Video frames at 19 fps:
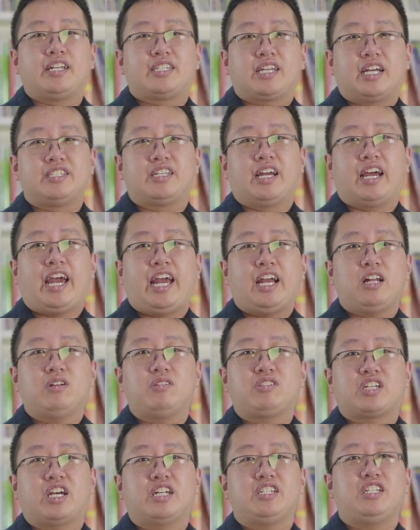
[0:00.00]
attended
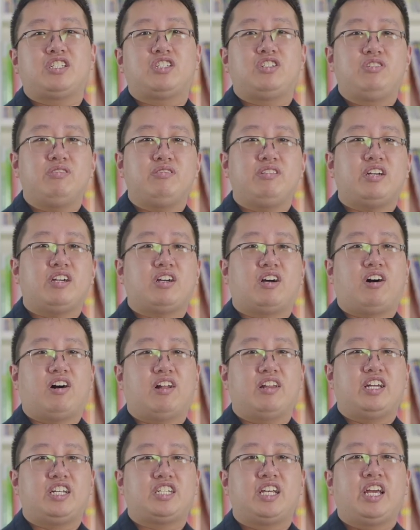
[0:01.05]
Anglo-Chinese Junior
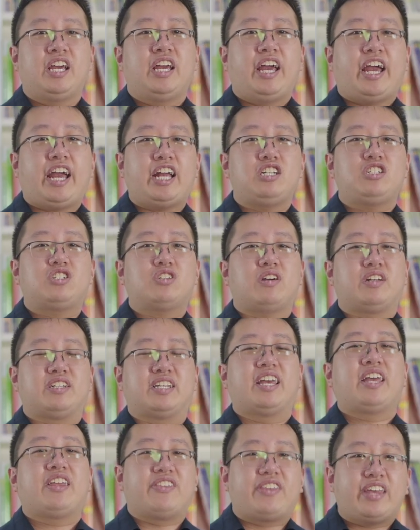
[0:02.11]
College and joined
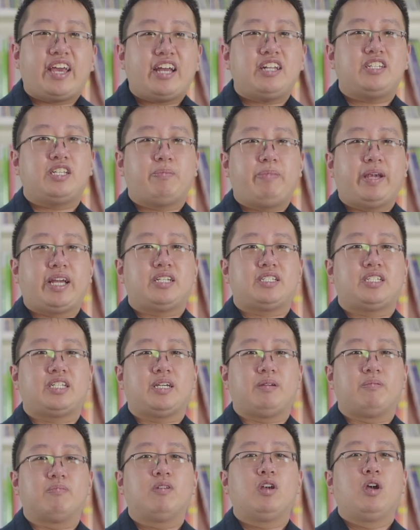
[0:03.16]
their debate
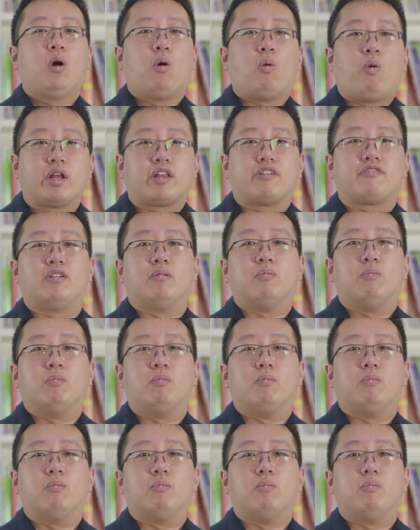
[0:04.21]
team, one of the